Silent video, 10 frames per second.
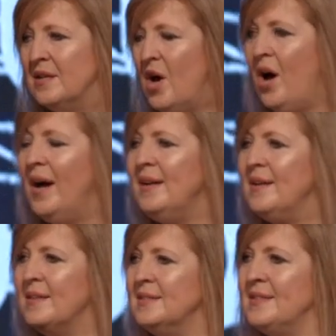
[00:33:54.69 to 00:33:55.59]

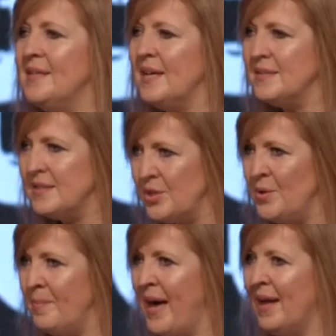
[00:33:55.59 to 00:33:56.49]
Kindness says
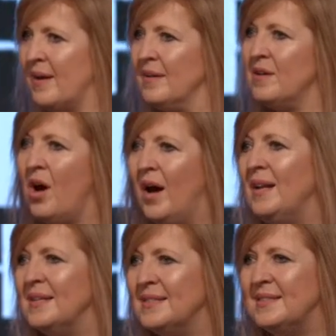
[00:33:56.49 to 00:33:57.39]
you matter.
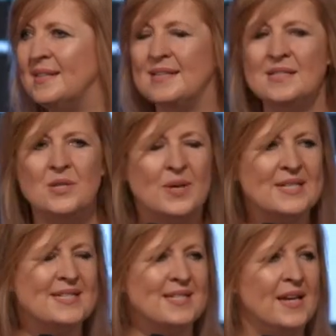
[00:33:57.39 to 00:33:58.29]
Kindness says you are
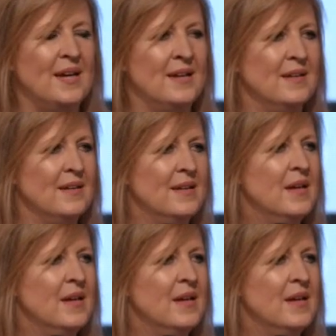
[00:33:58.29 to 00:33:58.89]
seen.